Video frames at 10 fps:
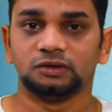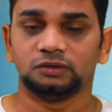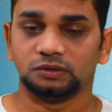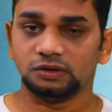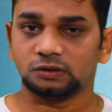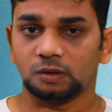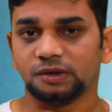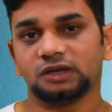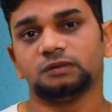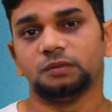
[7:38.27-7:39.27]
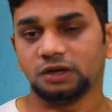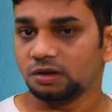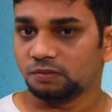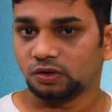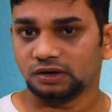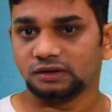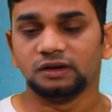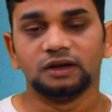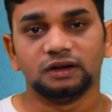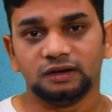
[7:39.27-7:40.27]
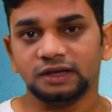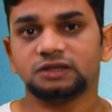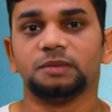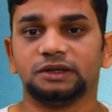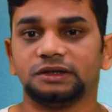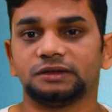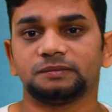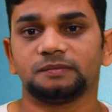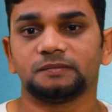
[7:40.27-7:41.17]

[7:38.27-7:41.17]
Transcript: So this topic is very important. Next method,